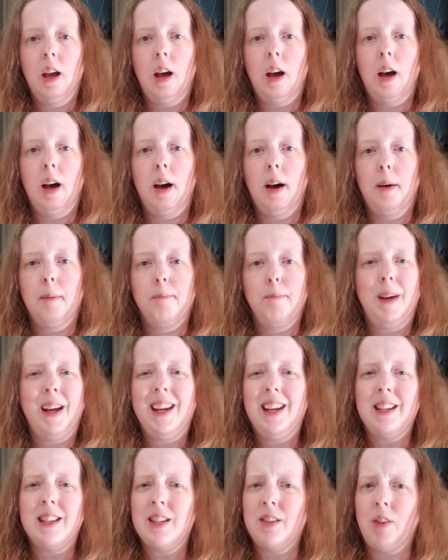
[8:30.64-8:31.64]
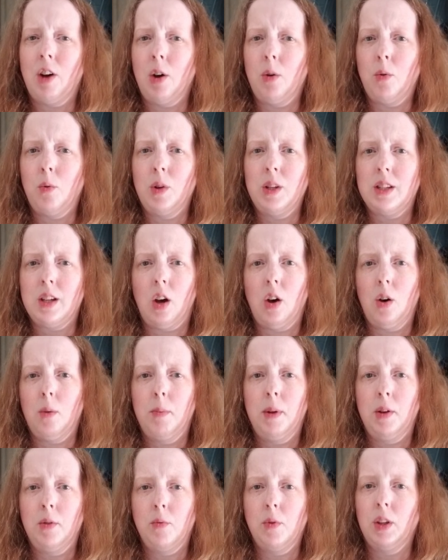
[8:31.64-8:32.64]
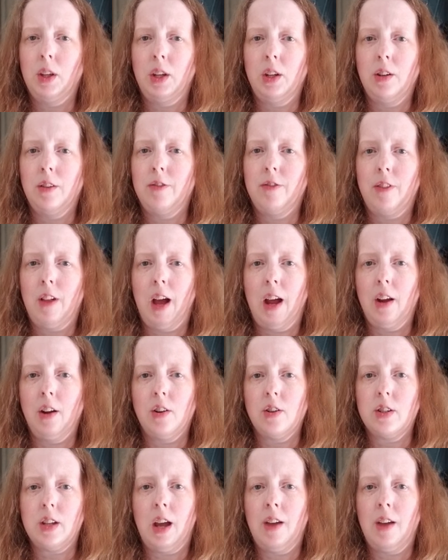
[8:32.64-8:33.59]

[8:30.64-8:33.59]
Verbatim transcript: Um, my kids have always all been really good flyers.